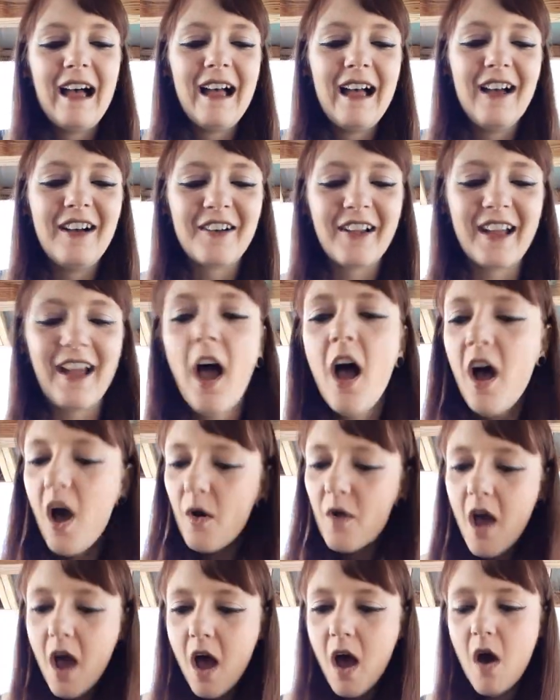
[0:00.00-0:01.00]
Okay.
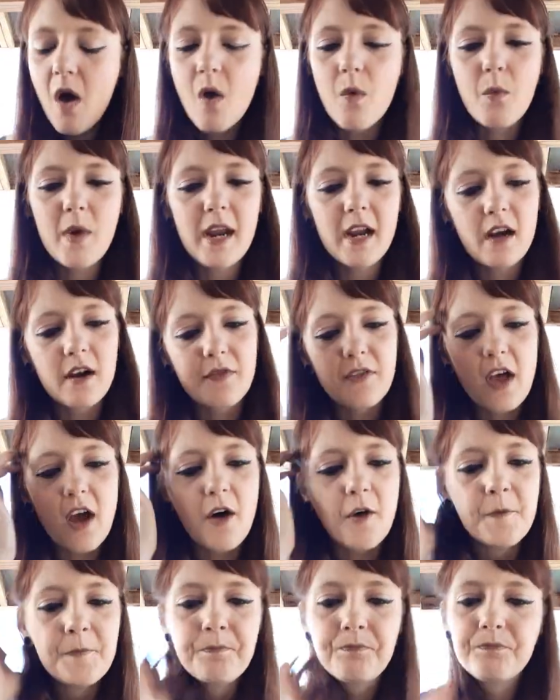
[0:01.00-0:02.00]
Oh, weird
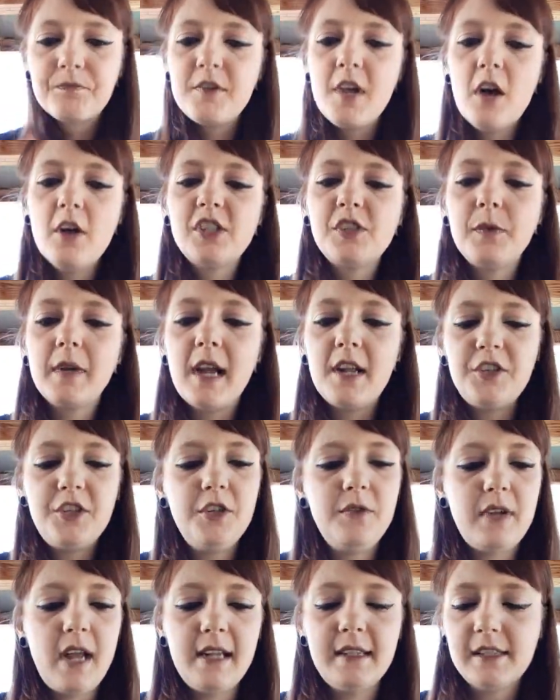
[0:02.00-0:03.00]
though. No, so we got
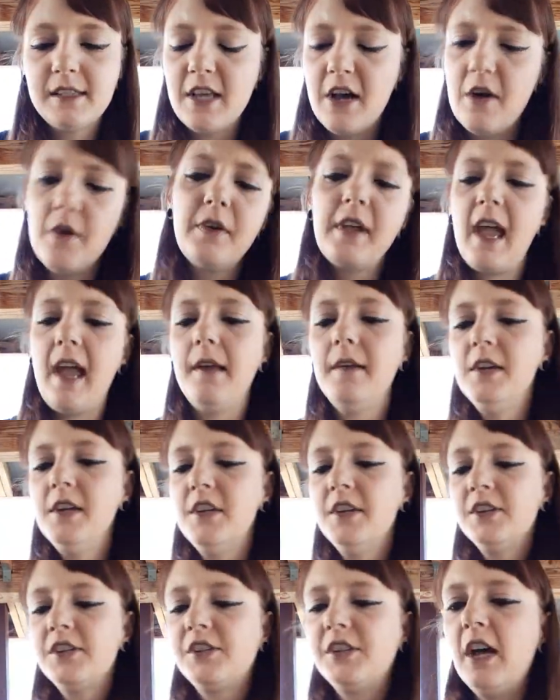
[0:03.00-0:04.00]
2 nights though. Okay,
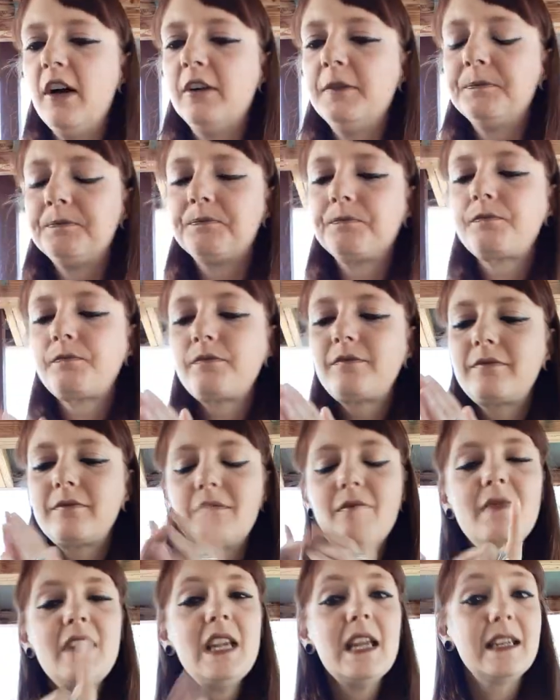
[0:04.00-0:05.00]
so
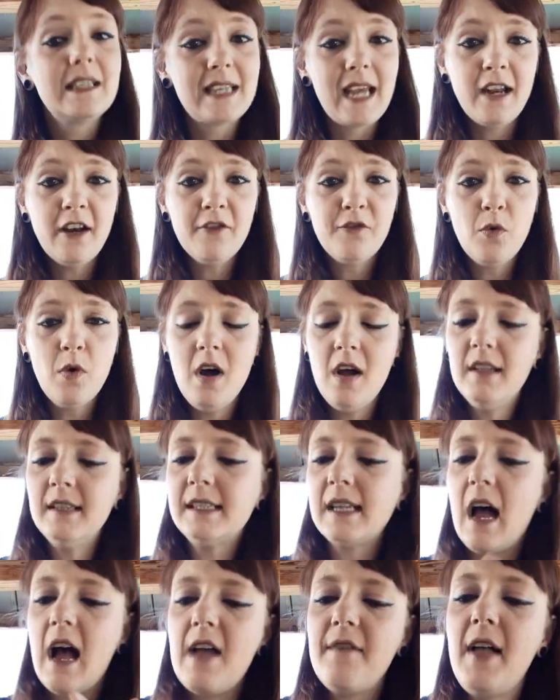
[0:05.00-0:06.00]
10 of Wands.
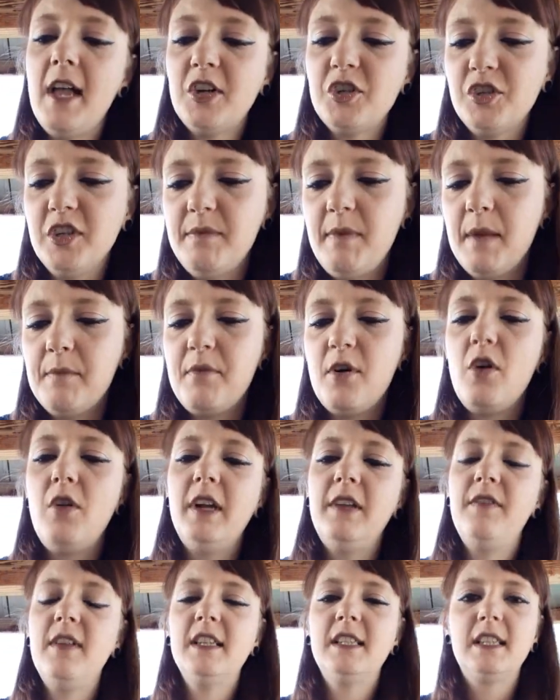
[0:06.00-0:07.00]
I've actually been
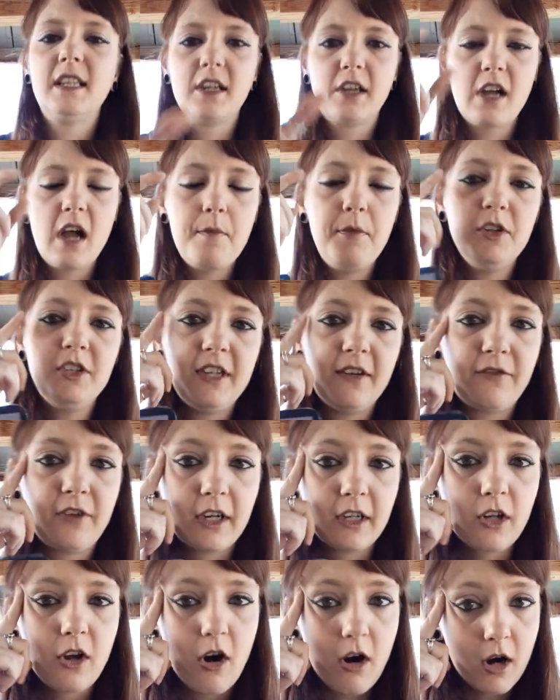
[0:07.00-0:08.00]
pulling this in a couple
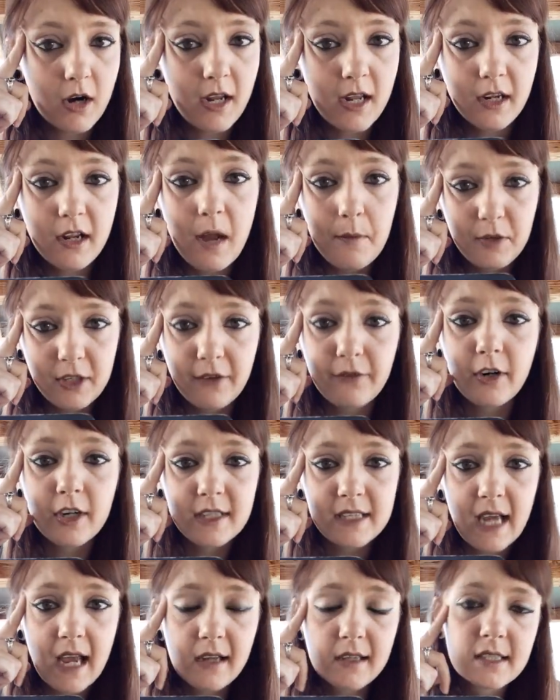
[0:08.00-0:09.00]
different
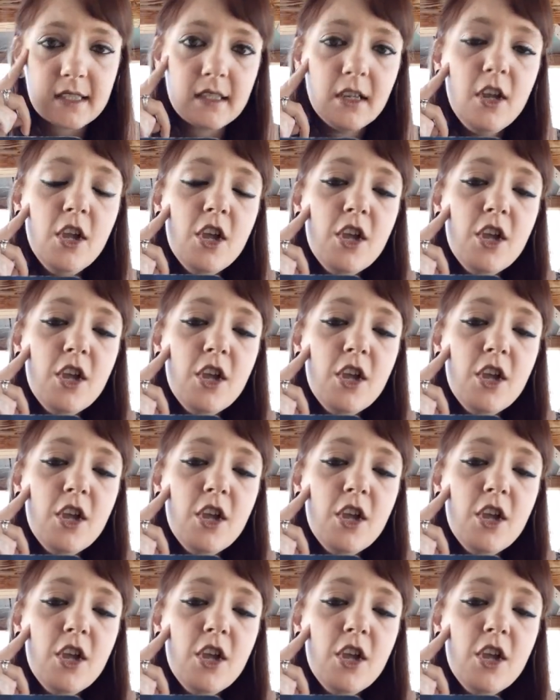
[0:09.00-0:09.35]
decks.